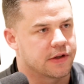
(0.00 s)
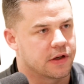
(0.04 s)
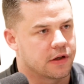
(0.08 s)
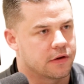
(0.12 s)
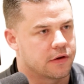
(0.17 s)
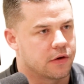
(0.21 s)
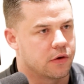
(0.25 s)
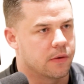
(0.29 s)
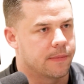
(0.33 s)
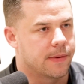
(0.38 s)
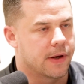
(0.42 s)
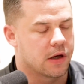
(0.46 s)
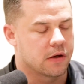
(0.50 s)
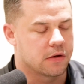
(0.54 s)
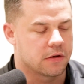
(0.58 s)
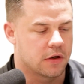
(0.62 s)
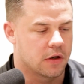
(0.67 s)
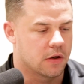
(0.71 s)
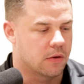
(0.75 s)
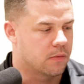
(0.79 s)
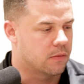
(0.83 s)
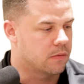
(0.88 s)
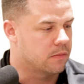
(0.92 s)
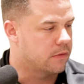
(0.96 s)
thing too about
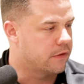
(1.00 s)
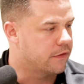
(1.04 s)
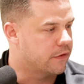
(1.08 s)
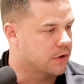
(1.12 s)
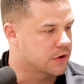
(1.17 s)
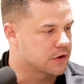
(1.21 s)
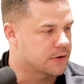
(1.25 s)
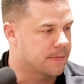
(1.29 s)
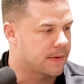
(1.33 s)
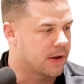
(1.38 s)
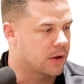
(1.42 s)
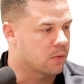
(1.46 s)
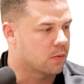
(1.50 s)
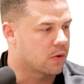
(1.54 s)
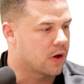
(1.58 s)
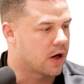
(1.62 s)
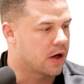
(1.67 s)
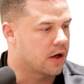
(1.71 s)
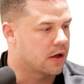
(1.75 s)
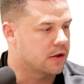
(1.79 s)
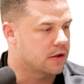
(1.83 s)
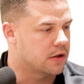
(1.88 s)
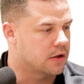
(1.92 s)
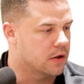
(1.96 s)
when we first met
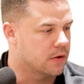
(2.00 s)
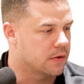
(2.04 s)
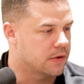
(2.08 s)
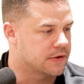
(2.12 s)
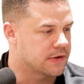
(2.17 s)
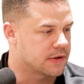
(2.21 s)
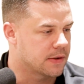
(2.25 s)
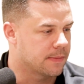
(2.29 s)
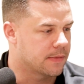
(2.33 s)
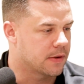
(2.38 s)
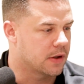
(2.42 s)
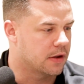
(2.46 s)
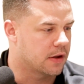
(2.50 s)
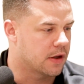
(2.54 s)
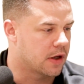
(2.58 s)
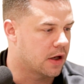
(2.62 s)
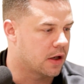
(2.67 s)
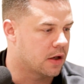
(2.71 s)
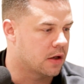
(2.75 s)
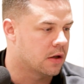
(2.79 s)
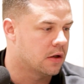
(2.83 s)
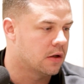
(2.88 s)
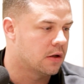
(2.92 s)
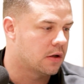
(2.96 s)
Ron, is something
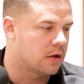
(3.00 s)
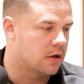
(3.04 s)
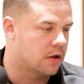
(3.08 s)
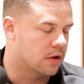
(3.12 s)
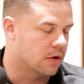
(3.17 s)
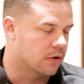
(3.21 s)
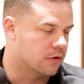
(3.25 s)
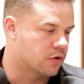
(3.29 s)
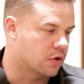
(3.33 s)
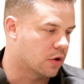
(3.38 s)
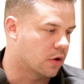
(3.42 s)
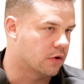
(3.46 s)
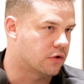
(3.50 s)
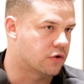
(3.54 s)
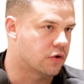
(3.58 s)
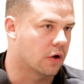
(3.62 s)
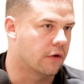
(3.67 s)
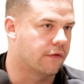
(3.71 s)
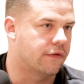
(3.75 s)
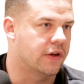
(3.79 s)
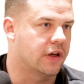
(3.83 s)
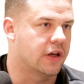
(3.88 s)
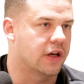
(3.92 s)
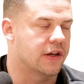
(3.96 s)
that
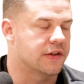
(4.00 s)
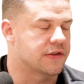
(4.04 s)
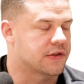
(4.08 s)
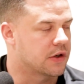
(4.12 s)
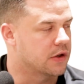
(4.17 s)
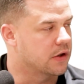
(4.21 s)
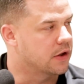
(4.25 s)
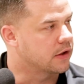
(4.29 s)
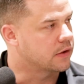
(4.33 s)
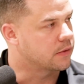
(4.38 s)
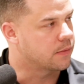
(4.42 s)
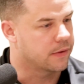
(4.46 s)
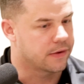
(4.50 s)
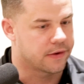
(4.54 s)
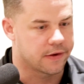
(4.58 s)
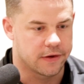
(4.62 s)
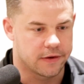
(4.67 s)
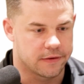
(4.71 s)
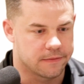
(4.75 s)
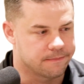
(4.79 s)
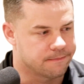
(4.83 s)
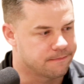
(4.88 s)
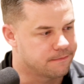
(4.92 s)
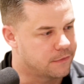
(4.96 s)
TropheCase clicked
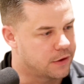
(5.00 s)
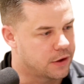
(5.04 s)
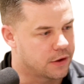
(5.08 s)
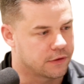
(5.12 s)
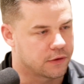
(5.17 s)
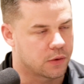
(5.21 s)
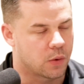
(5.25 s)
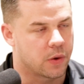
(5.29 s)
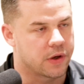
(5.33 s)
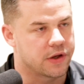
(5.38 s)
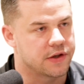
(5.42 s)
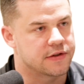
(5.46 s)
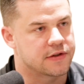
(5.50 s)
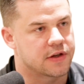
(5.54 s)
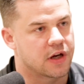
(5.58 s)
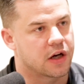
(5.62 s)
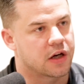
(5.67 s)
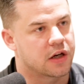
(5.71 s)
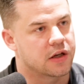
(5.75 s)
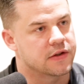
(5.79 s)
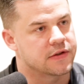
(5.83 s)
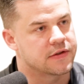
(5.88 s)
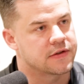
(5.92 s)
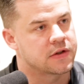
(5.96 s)
within 20
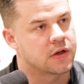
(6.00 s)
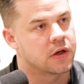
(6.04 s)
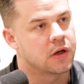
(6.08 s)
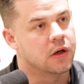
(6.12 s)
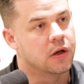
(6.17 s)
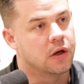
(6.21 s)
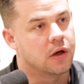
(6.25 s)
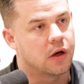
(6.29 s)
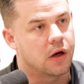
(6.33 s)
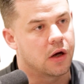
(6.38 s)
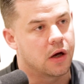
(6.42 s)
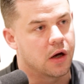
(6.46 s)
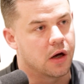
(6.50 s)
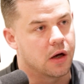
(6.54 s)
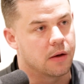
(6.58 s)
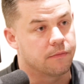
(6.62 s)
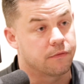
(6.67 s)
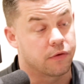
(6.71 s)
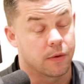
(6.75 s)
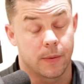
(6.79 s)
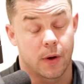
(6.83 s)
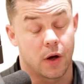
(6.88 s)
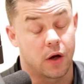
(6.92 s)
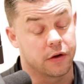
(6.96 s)
seconds.
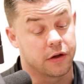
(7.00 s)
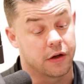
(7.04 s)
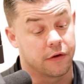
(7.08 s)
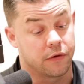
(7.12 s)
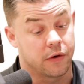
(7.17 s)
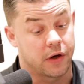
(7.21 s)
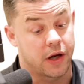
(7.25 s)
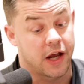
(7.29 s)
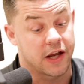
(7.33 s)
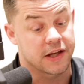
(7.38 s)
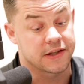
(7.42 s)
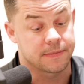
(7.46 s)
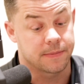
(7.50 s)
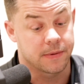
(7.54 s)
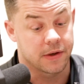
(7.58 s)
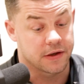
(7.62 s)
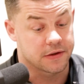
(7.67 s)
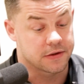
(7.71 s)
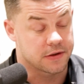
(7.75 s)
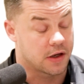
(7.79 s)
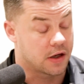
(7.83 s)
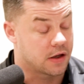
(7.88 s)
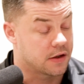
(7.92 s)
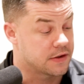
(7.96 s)
From all different
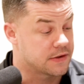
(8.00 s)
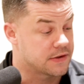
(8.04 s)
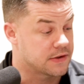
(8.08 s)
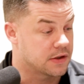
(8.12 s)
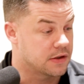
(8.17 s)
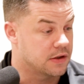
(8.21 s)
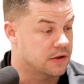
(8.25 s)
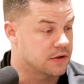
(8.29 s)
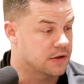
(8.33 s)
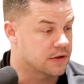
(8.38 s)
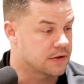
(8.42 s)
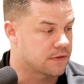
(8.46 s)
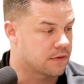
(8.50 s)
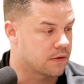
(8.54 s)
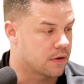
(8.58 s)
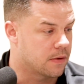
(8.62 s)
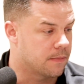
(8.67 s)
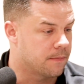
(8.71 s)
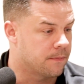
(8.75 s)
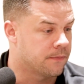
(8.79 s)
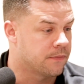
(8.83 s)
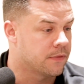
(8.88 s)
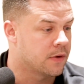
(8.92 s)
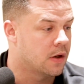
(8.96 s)
aspects, honestly, just
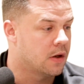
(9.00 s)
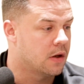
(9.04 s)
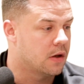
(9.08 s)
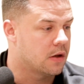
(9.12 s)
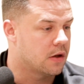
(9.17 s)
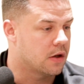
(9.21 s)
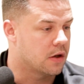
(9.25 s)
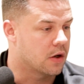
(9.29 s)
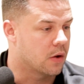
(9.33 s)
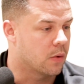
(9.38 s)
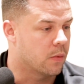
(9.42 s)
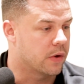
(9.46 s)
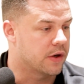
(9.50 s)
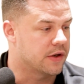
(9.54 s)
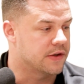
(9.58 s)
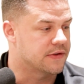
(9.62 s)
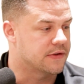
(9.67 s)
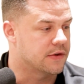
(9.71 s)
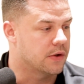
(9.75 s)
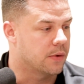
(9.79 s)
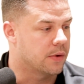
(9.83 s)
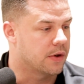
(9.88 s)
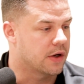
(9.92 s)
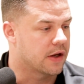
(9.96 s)
from what
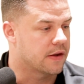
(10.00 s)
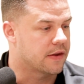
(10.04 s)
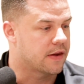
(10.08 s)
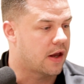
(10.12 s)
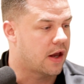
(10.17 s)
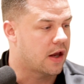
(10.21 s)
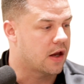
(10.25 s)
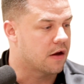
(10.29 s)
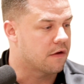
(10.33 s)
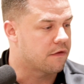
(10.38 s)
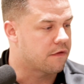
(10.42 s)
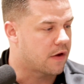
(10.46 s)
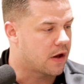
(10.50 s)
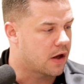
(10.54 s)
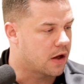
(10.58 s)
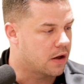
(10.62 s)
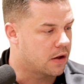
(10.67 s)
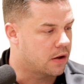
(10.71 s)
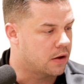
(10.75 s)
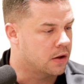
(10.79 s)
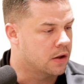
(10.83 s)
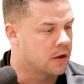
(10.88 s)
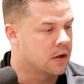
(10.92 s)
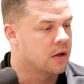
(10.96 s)
he's doing at the
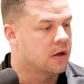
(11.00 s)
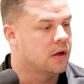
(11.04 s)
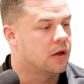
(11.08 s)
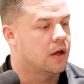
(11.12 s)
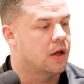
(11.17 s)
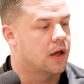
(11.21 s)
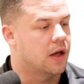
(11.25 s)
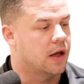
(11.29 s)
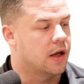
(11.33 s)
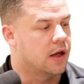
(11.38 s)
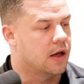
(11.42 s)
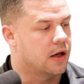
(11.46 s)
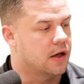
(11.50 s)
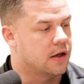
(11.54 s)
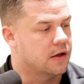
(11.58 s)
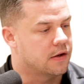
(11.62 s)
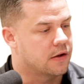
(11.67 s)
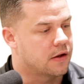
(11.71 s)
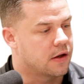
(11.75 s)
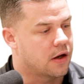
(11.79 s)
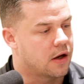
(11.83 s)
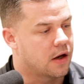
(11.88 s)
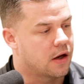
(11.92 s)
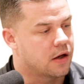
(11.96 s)
AFL
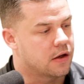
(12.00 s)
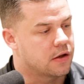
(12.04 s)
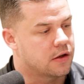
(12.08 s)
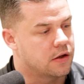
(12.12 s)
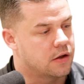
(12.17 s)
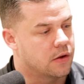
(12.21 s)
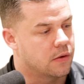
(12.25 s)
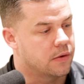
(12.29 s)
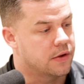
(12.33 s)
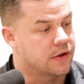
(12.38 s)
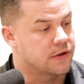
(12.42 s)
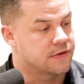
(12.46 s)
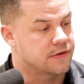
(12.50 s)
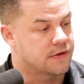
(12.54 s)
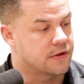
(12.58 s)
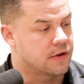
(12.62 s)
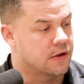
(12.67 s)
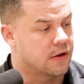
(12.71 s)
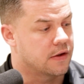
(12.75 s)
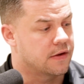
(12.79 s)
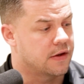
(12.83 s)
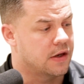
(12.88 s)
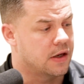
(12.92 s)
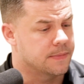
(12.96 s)
and
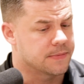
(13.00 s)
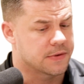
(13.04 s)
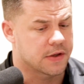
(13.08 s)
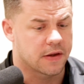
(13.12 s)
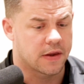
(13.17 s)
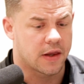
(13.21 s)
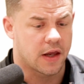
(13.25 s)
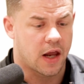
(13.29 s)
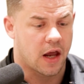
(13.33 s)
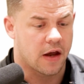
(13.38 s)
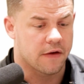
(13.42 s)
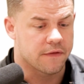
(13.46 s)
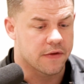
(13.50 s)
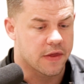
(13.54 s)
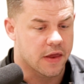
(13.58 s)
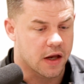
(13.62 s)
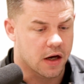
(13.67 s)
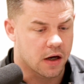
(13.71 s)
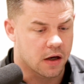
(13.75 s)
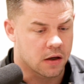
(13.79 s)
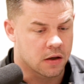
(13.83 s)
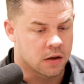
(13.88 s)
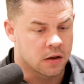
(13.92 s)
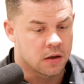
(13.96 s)
the teams that they have
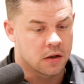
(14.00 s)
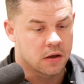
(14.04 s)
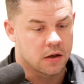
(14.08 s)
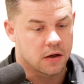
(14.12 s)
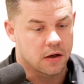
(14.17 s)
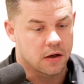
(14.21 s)
there.